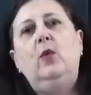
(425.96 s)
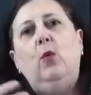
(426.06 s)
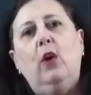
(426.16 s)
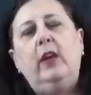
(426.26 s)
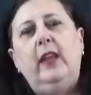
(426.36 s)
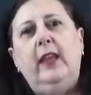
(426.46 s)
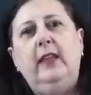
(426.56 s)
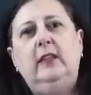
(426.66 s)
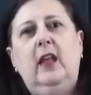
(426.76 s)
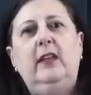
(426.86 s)
working
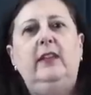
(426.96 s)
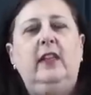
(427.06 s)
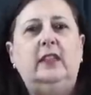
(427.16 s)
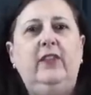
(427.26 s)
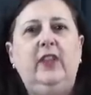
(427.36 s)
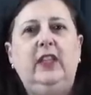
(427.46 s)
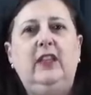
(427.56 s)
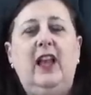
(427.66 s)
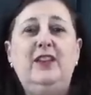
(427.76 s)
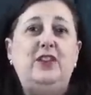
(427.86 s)
in London and living in
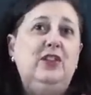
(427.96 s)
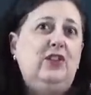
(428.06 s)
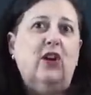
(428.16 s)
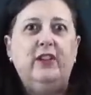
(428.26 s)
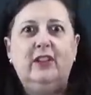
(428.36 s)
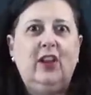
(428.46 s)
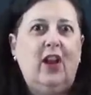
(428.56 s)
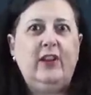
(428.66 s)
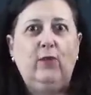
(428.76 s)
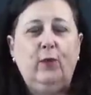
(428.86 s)
London, you started to
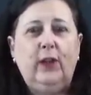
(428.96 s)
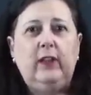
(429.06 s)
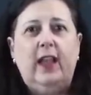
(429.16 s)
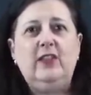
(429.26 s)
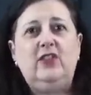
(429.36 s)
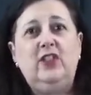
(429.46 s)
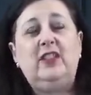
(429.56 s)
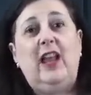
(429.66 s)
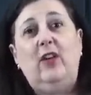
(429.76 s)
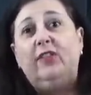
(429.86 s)
kind of realize
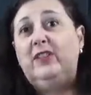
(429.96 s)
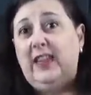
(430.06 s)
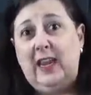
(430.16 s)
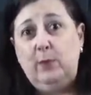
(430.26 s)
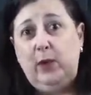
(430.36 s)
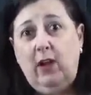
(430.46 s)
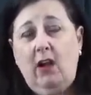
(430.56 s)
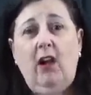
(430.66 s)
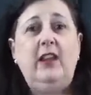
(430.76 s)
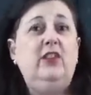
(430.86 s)
just how the same we
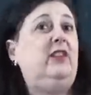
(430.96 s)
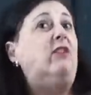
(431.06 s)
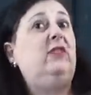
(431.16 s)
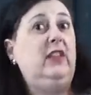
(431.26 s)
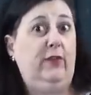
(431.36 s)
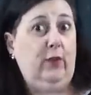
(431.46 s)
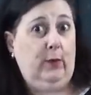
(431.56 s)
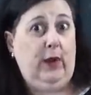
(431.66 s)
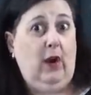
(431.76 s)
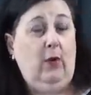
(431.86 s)
are and just how
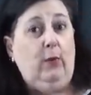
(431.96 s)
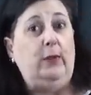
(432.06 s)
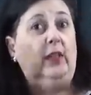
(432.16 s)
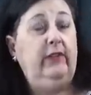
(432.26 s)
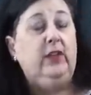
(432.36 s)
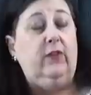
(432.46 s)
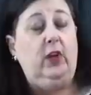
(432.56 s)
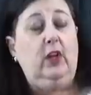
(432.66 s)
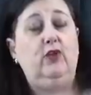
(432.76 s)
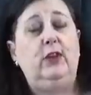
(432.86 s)
different we are when we live in
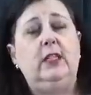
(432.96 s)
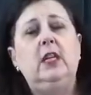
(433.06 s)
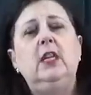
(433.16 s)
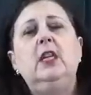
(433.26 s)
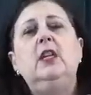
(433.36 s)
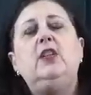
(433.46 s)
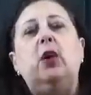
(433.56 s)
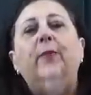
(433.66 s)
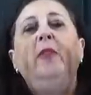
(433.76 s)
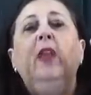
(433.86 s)
different countries.
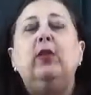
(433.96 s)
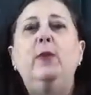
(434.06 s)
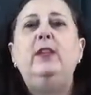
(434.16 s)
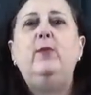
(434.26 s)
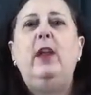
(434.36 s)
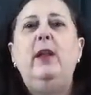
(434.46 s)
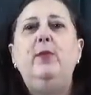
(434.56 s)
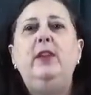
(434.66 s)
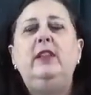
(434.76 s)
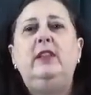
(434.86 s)
So the reason why I
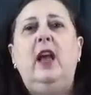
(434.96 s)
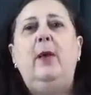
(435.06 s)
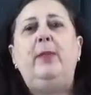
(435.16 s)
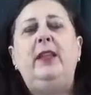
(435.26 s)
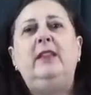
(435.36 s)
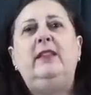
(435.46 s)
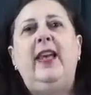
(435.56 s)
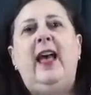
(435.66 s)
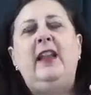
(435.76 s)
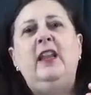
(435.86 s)
bring this up is
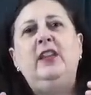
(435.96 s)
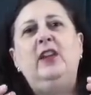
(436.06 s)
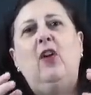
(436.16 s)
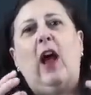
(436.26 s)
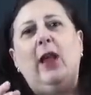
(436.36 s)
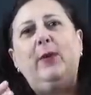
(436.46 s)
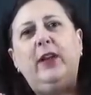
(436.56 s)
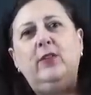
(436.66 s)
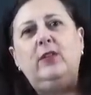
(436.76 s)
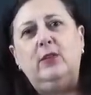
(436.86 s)
that, you know, I would
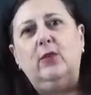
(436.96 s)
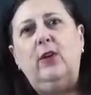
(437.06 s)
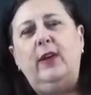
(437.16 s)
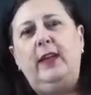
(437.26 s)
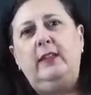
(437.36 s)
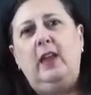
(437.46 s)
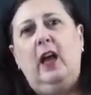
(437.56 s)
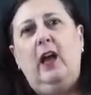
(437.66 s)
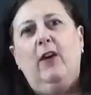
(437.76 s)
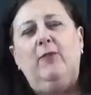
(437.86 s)
hear stories
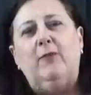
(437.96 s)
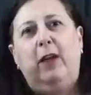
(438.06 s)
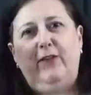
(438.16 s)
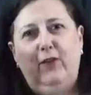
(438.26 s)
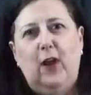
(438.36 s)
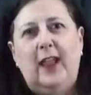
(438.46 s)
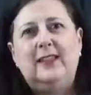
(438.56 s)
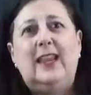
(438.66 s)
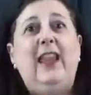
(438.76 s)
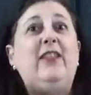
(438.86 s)
of my
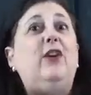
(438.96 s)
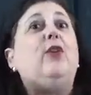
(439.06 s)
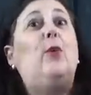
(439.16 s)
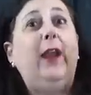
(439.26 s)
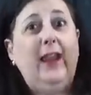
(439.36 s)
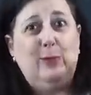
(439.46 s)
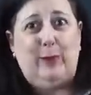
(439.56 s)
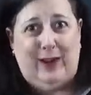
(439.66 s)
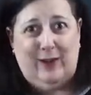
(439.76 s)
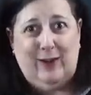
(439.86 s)
friends and their
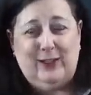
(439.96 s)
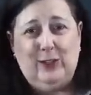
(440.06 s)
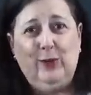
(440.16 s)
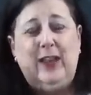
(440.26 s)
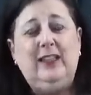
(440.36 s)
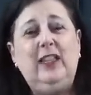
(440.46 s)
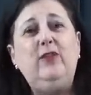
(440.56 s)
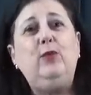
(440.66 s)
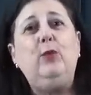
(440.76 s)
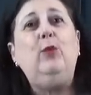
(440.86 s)
grandparents who had
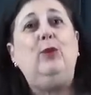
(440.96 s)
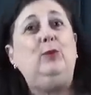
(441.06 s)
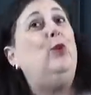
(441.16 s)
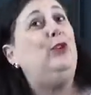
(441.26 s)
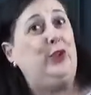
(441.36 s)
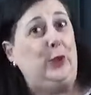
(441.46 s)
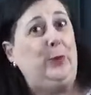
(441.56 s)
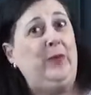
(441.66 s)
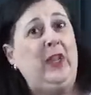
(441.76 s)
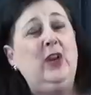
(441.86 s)
lived through World War II,
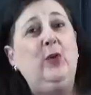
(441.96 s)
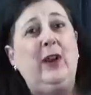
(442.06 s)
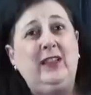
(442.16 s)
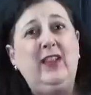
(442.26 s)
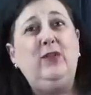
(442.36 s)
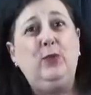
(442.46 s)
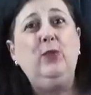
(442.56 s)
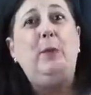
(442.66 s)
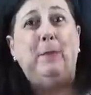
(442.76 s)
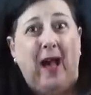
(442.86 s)
who had lived through
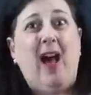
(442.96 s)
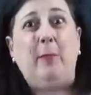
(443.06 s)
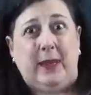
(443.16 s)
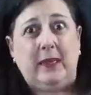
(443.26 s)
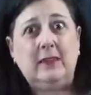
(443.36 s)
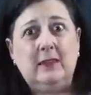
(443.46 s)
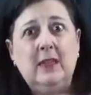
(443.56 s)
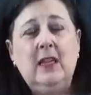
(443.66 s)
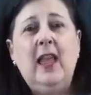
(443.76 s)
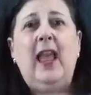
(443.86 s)
the bombings,
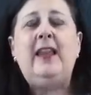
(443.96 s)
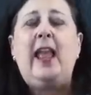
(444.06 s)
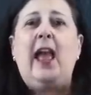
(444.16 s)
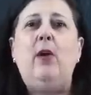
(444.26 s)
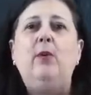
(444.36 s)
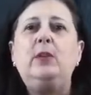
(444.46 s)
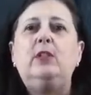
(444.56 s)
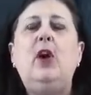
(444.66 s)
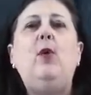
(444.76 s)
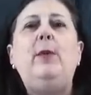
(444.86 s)
and how it was
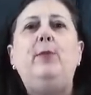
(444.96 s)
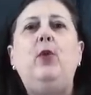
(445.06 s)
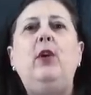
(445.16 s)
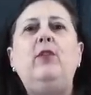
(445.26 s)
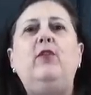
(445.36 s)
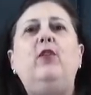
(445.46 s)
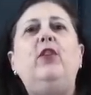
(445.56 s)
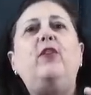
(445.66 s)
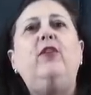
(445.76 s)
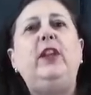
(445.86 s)
so important for
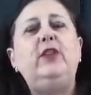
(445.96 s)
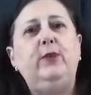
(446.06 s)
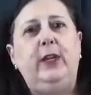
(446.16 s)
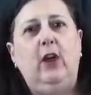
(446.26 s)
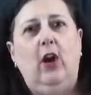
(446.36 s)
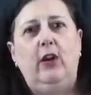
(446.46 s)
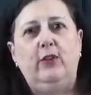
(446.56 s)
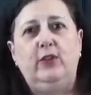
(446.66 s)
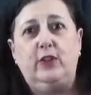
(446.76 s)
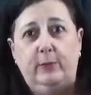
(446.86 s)
their victory
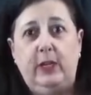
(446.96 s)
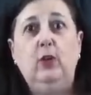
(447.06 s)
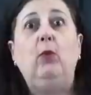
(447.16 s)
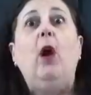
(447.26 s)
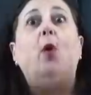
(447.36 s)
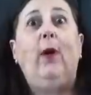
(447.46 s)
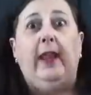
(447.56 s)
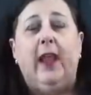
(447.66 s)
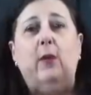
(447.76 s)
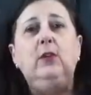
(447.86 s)
gardens to be
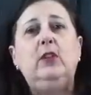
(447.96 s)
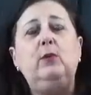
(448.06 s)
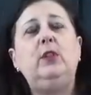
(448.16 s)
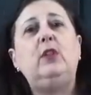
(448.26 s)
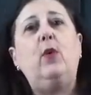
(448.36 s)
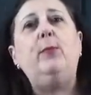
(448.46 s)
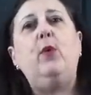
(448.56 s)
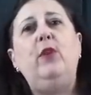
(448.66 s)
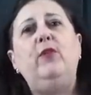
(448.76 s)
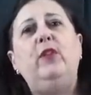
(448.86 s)
growing, how it was so
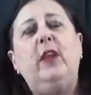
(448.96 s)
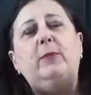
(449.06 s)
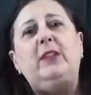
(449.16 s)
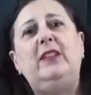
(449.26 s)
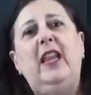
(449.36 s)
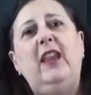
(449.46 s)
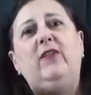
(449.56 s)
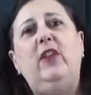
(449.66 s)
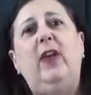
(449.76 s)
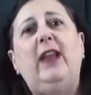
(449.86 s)
important for them to
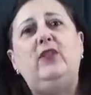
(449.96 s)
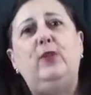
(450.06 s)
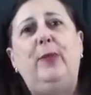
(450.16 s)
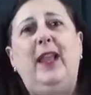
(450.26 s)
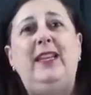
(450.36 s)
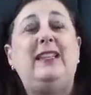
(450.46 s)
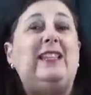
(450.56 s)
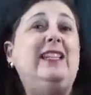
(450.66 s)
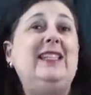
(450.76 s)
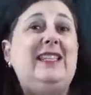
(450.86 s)
save their extra pennies
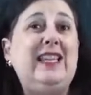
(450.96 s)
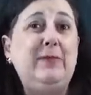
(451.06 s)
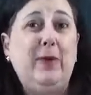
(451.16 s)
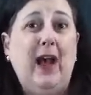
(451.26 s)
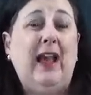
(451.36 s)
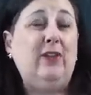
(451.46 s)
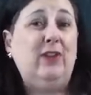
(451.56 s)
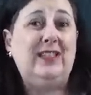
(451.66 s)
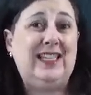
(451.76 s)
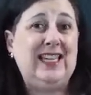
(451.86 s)
in a teapot
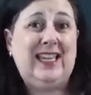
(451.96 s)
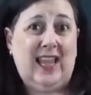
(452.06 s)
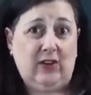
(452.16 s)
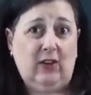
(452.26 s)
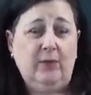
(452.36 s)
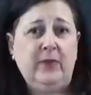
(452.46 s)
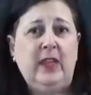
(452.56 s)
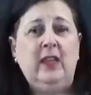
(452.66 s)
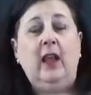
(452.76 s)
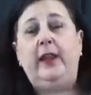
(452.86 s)
or a tea kettle.
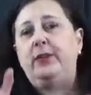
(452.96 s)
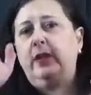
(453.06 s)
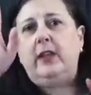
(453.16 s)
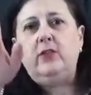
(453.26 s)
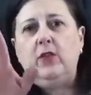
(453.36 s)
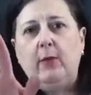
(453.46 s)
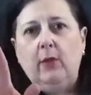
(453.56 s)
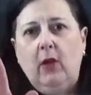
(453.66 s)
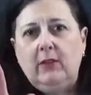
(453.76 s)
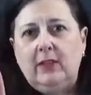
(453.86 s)
I used to get in
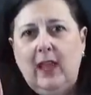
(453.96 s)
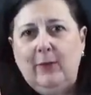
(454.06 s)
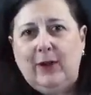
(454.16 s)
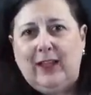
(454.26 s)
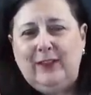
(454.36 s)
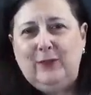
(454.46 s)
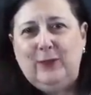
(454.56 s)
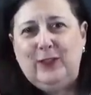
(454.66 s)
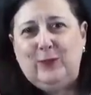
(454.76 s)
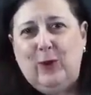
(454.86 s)
trouble all the time when I lived
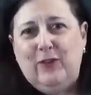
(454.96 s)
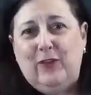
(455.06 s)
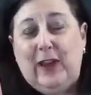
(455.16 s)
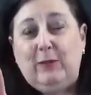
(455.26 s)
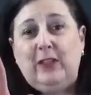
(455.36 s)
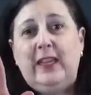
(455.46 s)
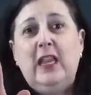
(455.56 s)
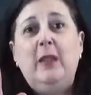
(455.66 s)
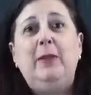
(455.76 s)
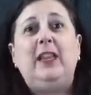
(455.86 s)
with this one family
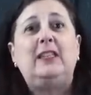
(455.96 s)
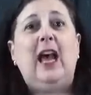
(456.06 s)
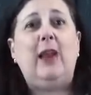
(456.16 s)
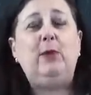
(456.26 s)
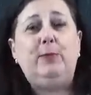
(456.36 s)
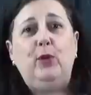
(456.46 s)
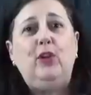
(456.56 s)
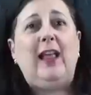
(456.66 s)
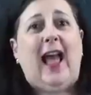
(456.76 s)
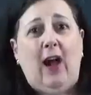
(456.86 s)
because I would
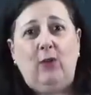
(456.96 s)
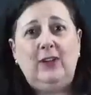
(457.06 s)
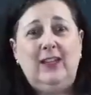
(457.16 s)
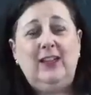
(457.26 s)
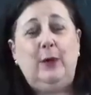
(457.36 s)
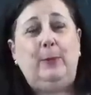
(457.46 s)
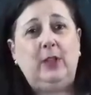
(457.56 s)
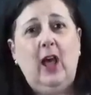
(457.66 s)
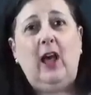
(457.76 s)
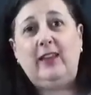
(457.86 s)
pull out the
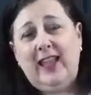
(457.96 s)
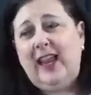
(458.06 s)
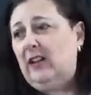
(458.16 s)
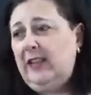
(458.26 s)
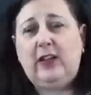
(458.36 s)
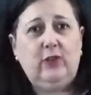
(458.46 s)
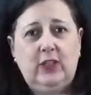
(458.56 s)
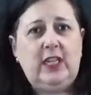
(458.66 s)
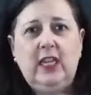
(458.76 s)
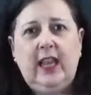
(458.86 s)
plug. They had
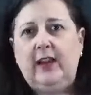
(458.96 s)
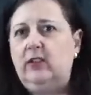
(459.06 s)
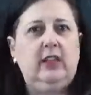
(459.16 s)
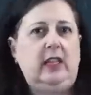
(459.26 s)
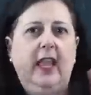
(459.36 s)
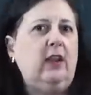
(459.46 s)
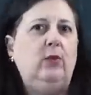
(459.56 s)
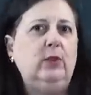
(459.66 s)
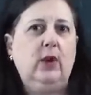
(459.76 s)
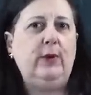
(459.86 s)
electric tea kettles and the
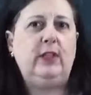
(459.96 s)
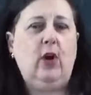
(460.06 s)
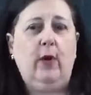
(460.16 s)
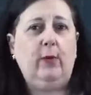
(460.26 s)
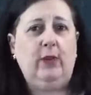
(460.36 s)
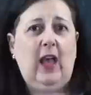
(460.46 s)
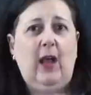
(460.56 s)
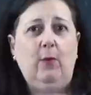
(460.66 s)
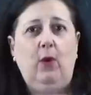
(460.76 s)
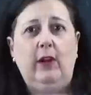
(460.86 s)
kettle was always going with
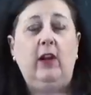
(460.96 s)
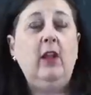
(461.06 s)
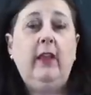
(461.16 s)
hot water.